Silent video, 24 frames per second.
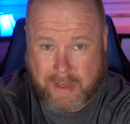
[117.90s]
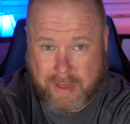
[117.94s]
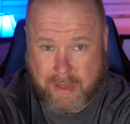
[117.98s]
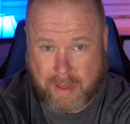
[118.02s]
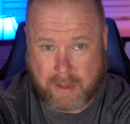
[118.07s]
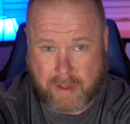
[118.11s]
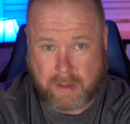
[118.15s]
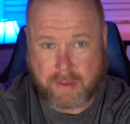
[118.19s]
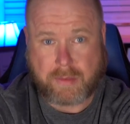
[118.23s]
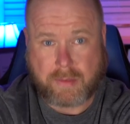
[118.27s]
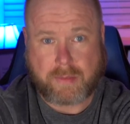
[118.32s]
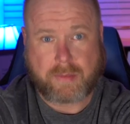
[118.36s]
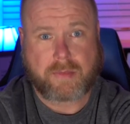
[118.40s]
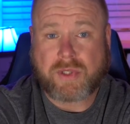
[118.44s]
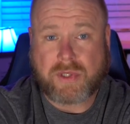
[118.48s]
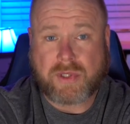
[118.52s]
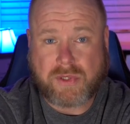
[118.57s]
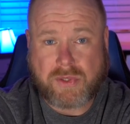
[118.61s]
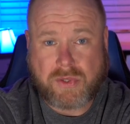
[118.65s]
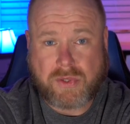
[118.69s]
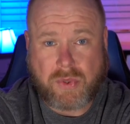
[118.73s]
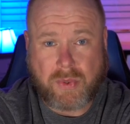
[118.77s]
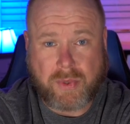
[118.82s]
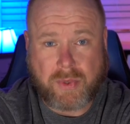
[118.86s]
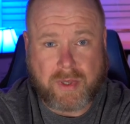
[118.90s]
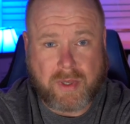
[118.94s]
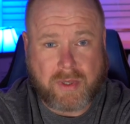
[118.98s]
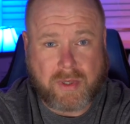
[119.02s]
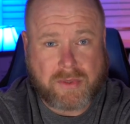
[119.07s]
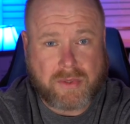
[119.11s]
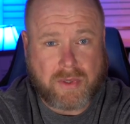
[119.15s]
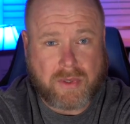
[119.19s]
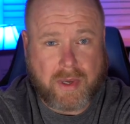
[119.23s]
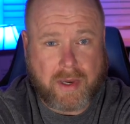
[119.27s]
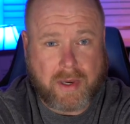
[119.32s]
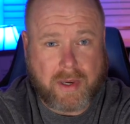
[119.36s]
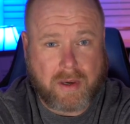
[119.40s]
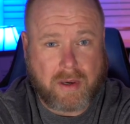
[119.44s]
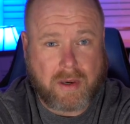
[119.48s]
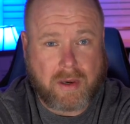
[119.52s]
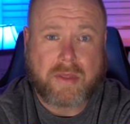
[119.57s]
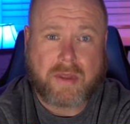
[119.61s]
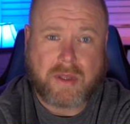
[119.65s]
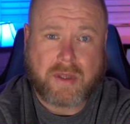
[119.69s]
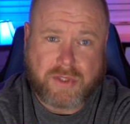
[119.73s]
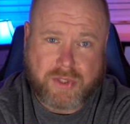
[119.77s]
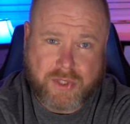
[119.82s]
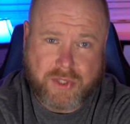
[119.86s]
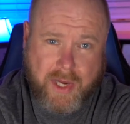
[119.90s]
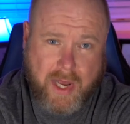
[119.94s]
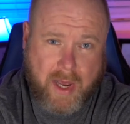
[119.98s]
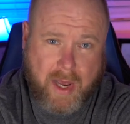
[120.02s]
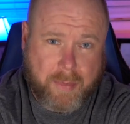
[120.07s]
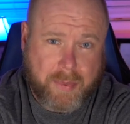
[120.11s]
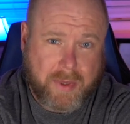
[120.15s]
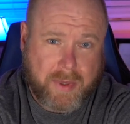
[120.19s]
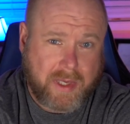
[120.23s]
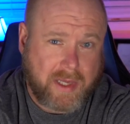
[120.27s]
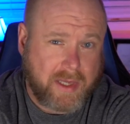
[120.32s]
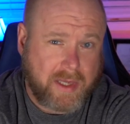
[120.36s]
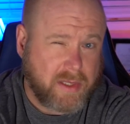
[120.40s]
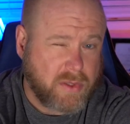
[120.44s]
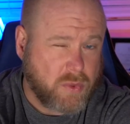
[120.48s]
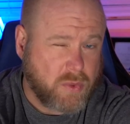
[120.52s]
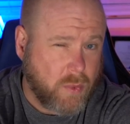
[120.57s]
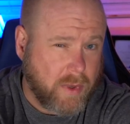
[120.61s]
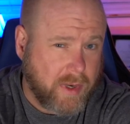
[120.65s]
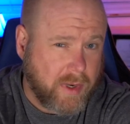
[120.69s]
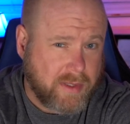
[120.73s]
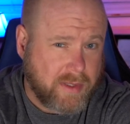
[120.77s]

in. Just two years later, the Japanese would